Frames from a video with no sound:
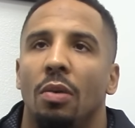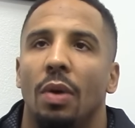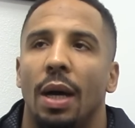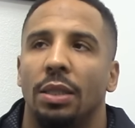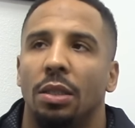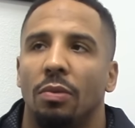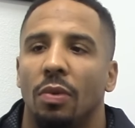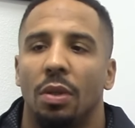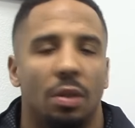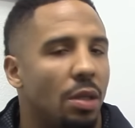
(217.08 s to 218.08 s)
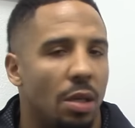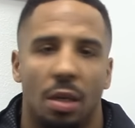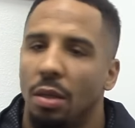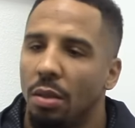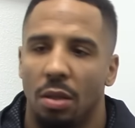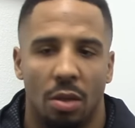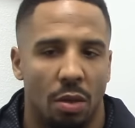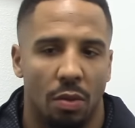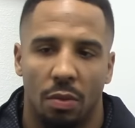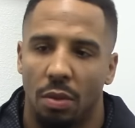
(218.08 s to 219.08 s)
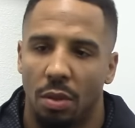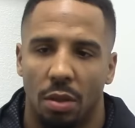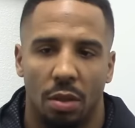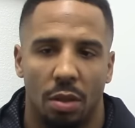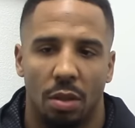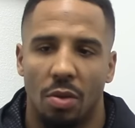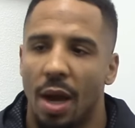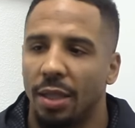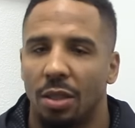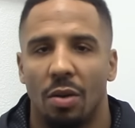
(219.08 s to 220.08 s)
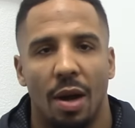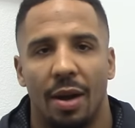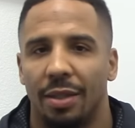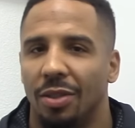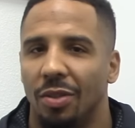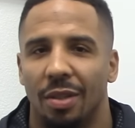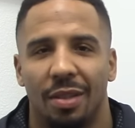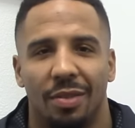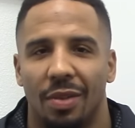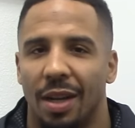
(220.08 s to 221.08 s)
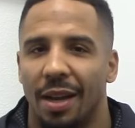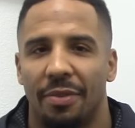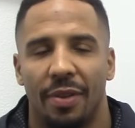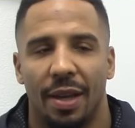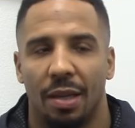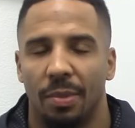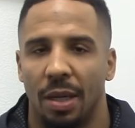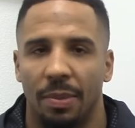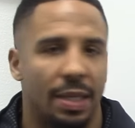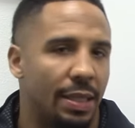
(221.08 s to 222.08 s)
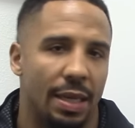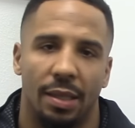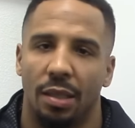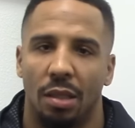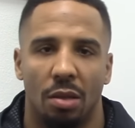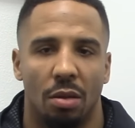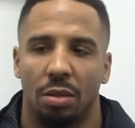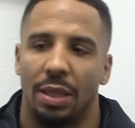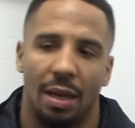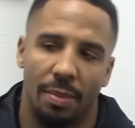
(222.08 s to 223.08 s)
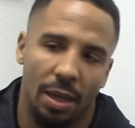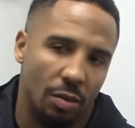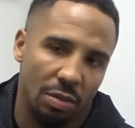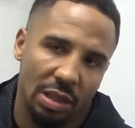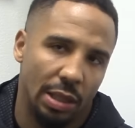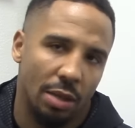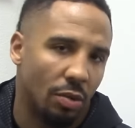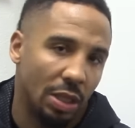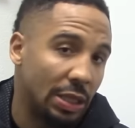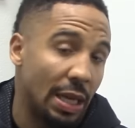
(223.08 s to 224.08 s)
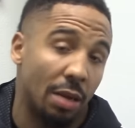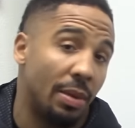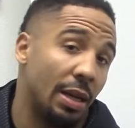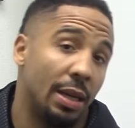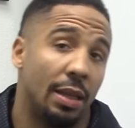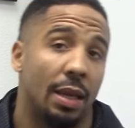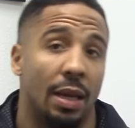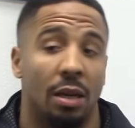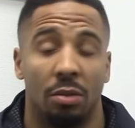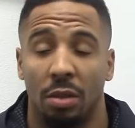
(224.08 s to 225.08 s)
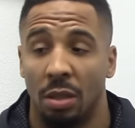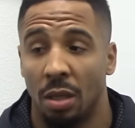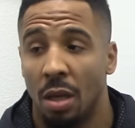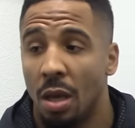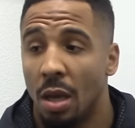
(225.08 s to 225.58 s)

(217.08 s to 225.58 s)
I just, we, you know, you guys know how I do it. When I got a fight coming up, that's it. You know, it's not about, literally, it's not about anything else. And,